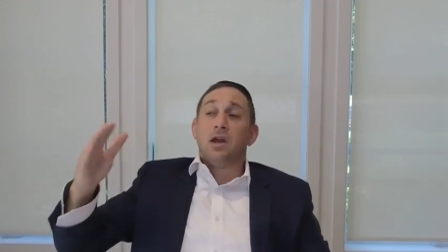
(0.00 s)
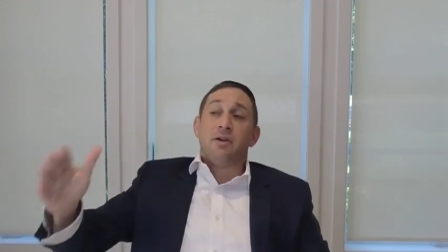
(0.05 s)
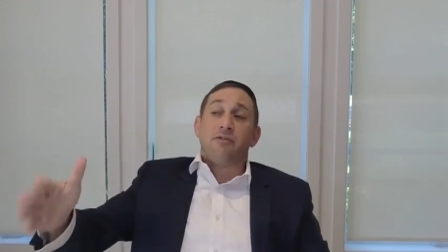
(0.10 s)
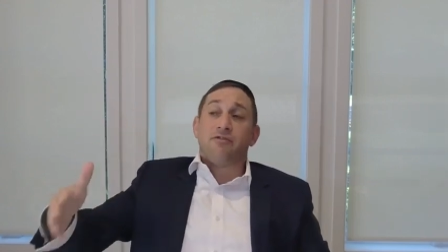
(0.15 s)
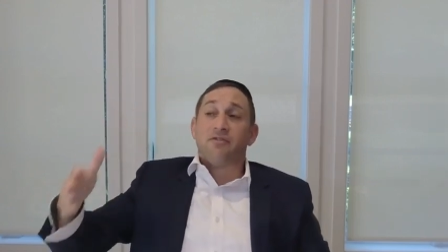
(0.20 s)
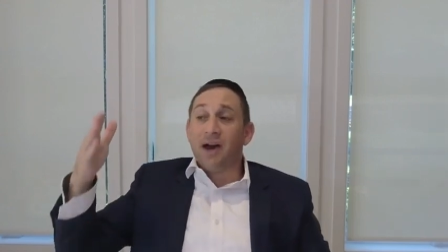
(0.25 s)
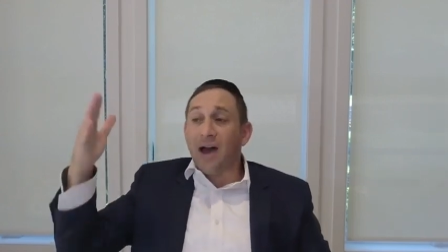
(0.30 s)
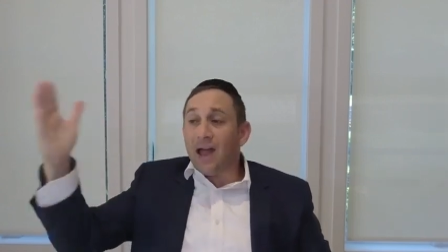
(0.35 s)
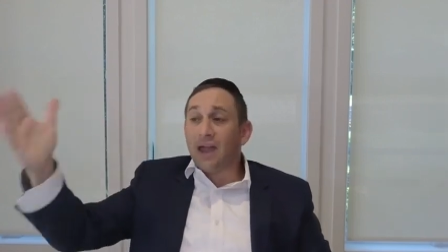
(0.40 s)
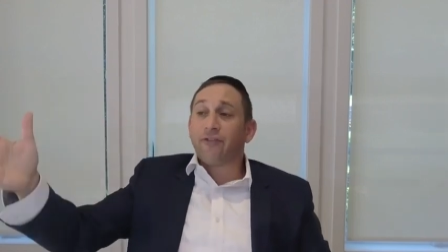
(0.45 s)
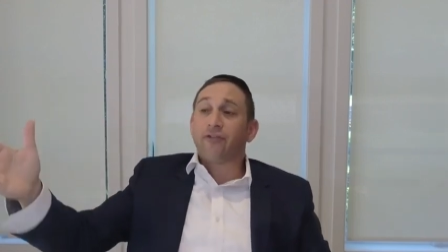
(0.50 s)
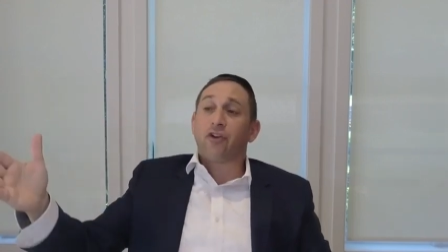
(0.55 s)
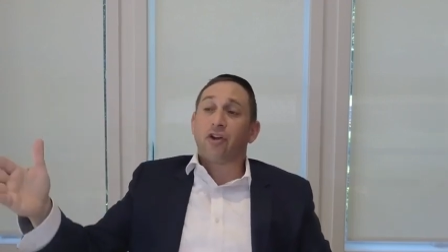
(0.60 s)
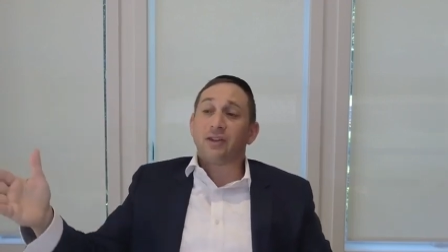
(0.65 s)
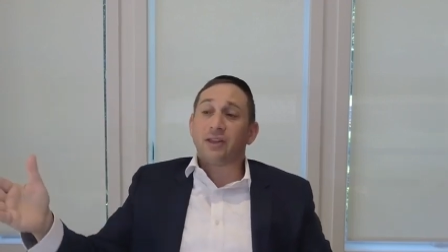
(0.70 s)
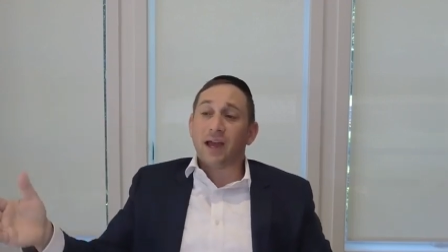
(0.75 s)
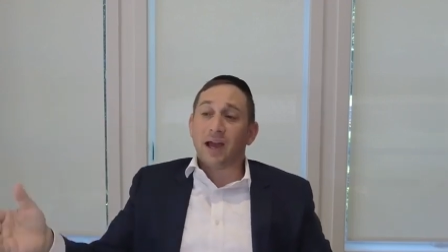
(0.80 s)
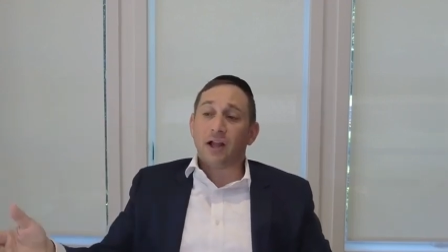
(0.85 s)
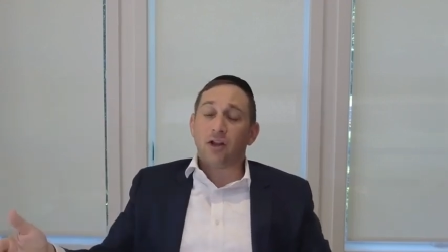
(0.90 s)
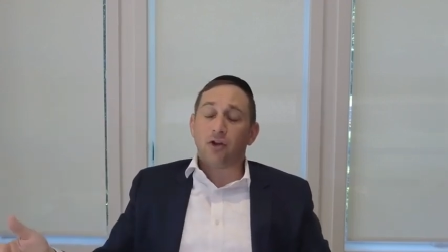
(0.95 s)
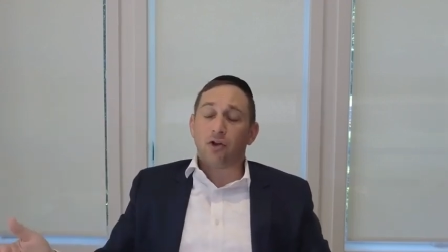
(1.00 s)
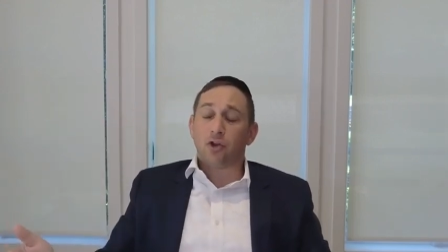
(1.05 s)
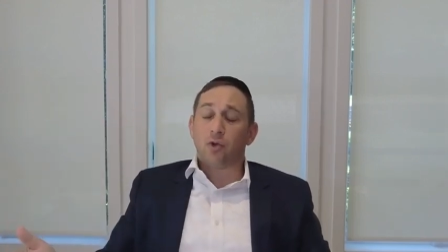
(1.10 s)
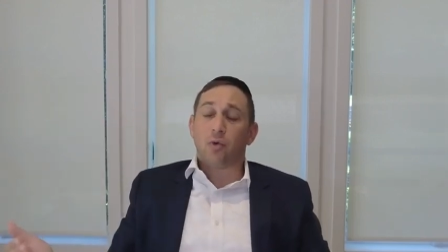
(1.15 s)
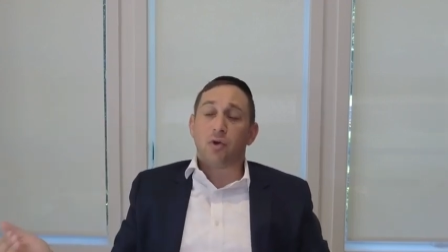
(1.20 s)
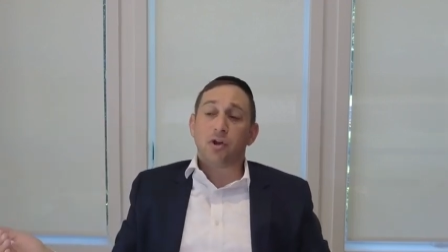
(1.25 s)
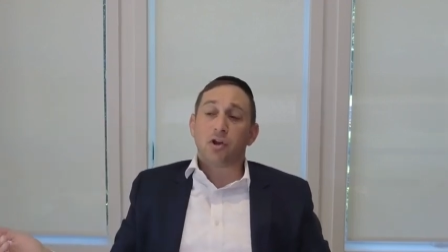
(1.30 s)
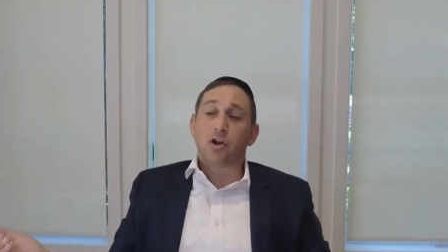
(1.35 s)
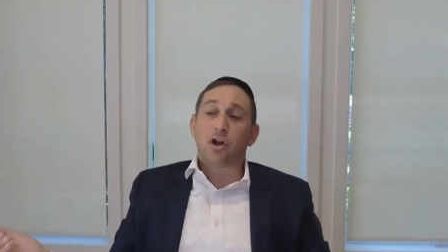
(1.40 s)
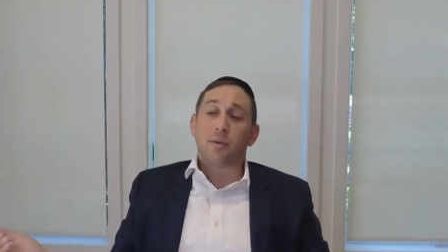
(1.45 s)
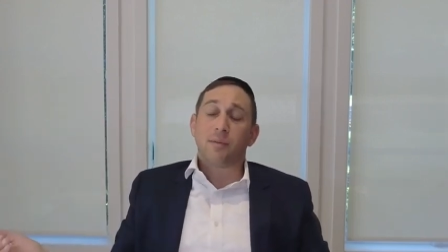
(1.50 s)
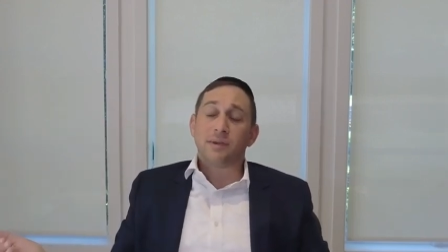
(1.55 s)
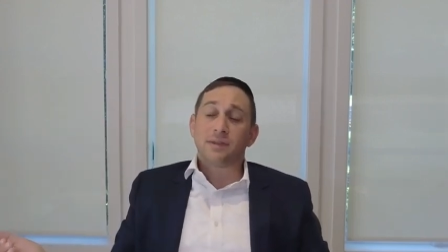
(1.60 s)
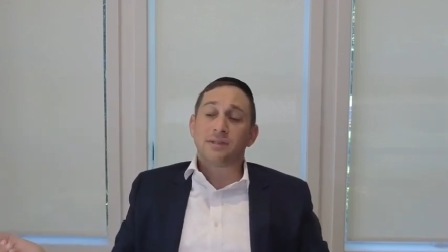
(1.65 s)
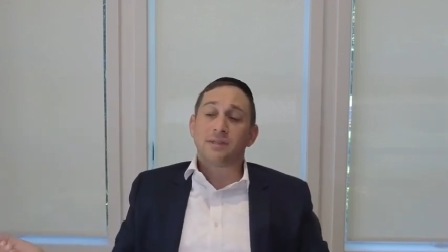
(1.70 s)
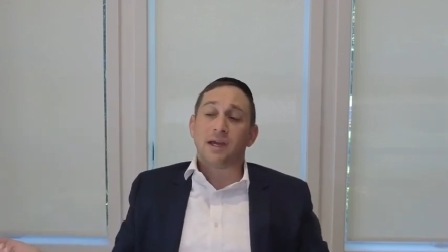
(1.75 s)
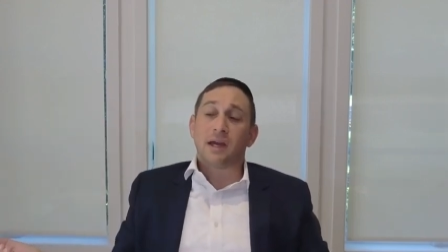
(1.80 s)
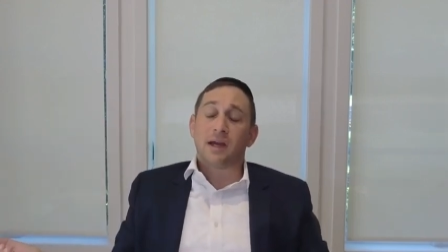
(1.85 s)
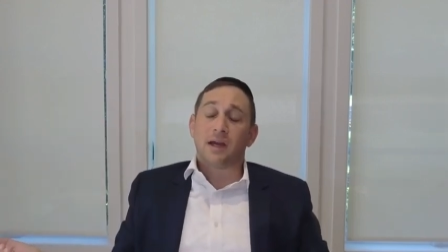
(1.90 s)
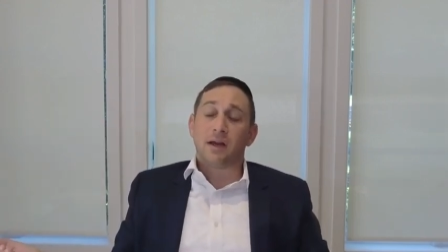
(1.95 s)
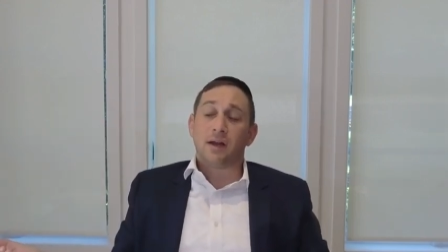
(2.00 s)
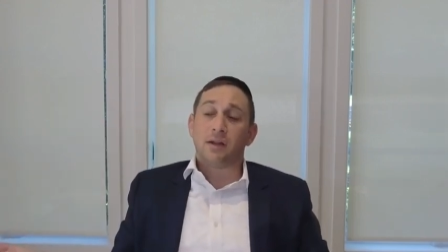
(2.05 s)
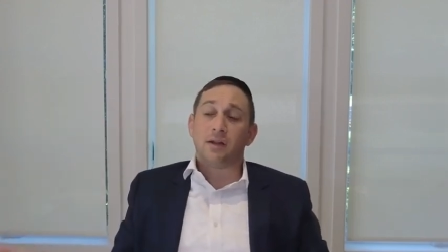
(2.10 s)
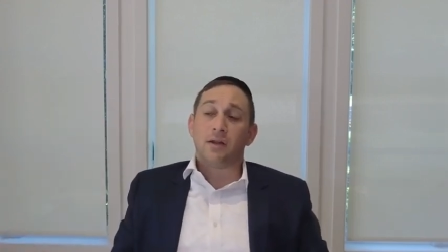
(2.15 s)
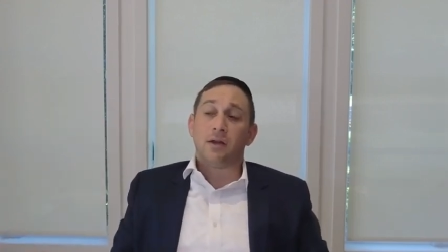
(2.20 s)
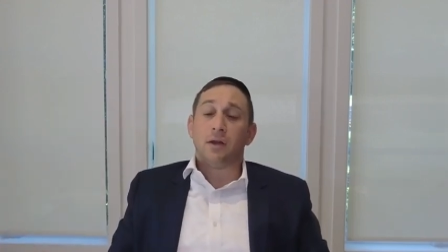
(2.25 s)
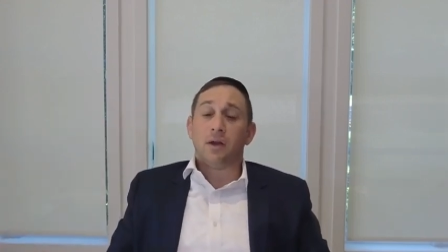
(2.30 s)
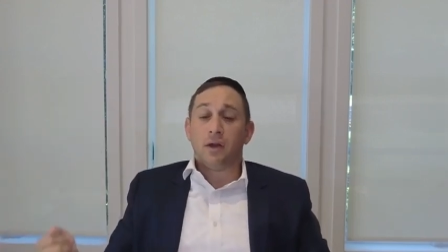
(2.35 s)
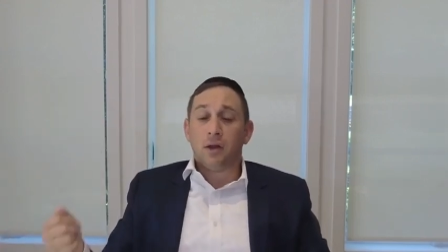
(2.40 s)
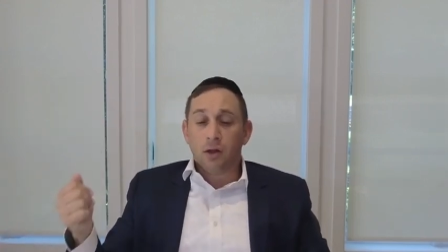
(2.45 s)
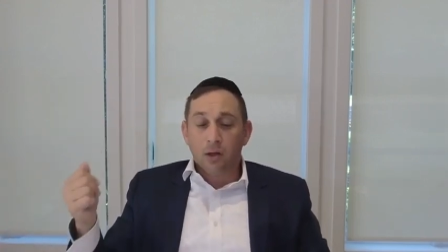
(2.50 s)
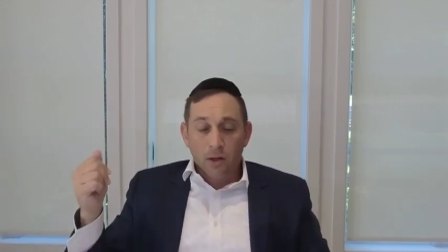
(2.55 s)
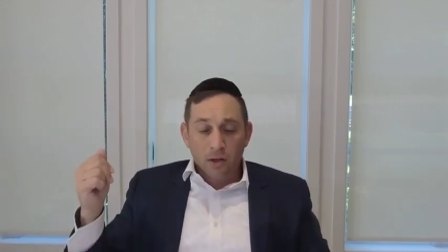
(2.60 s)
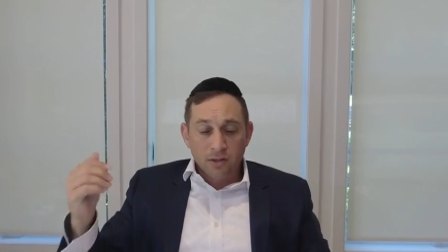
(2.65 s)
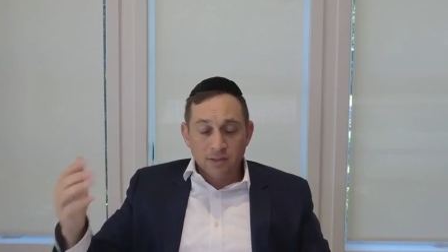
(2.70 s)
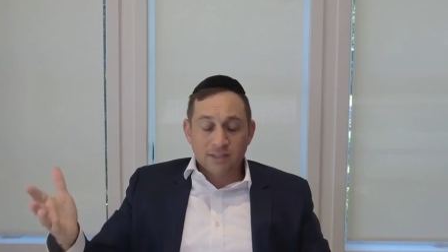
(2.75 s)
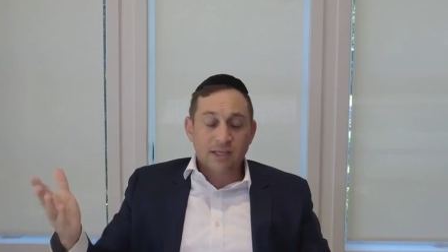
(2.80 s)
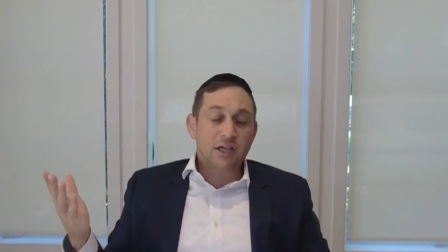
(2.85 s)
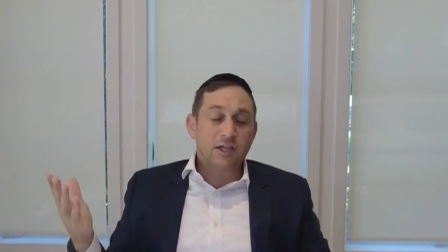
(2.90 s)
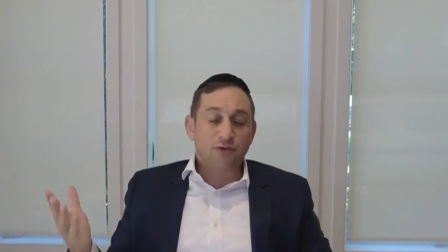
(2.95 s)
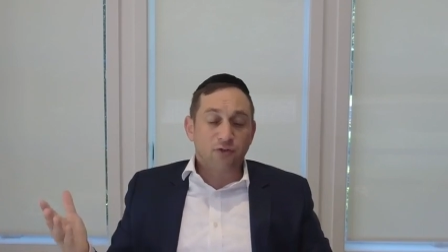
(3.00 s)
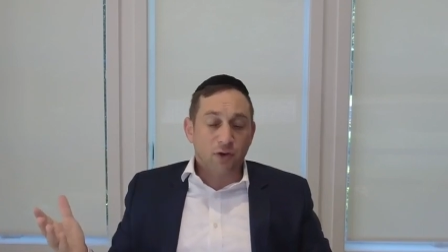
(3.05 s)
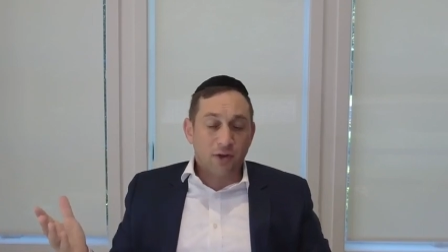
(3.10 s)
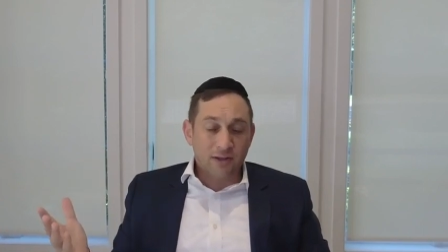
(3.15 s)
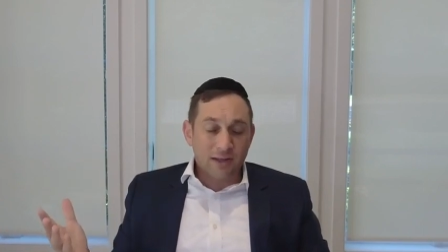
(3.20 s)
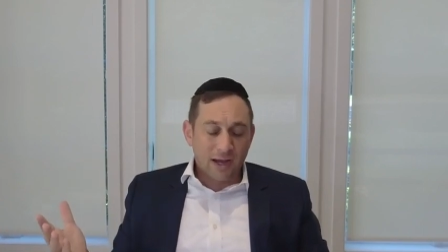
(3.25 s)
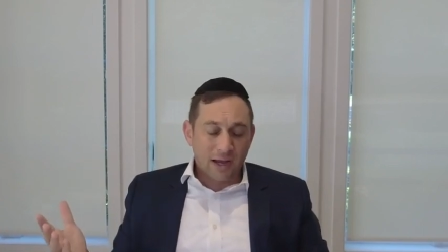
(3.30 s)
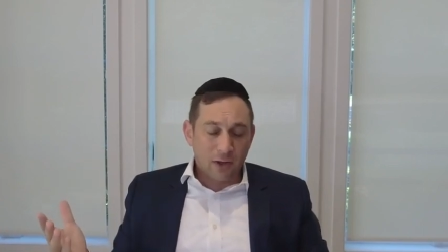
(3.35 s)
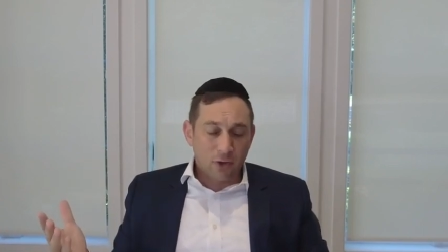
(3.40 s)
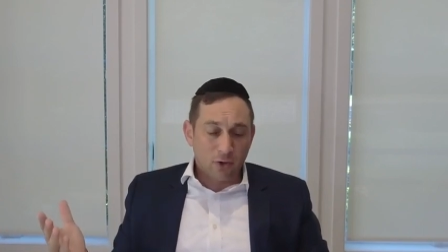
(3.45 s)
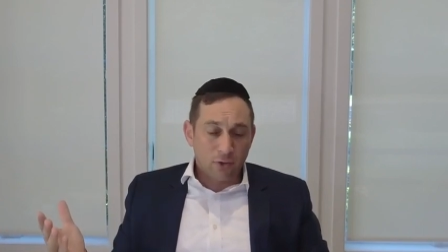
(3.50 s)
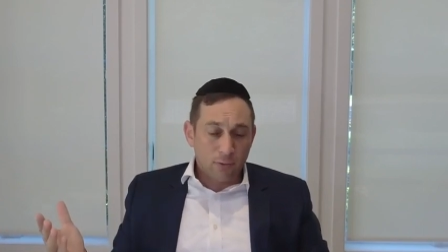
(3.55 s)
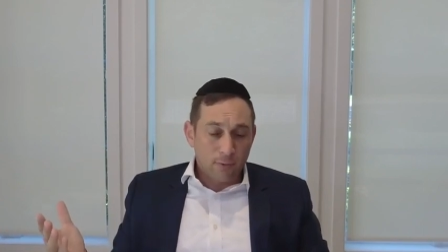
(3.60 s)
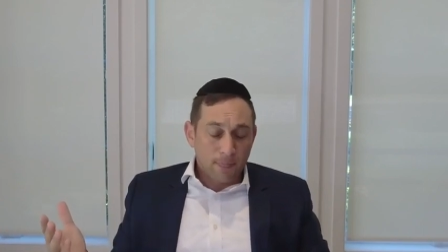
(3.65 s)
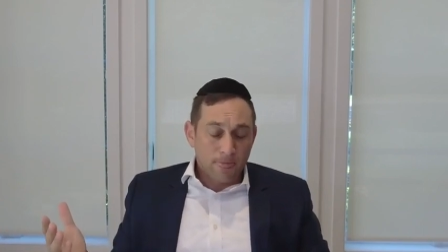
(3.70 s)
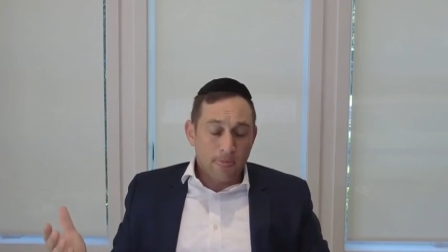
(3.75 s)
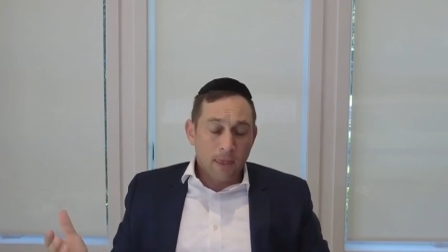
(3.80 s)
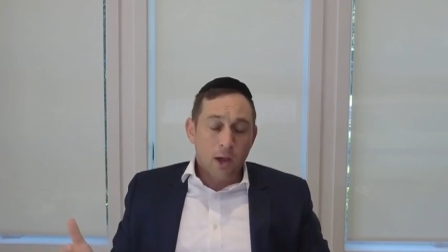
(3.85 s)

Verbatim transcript: five for a dollar, you want to come and sell six for a dollar.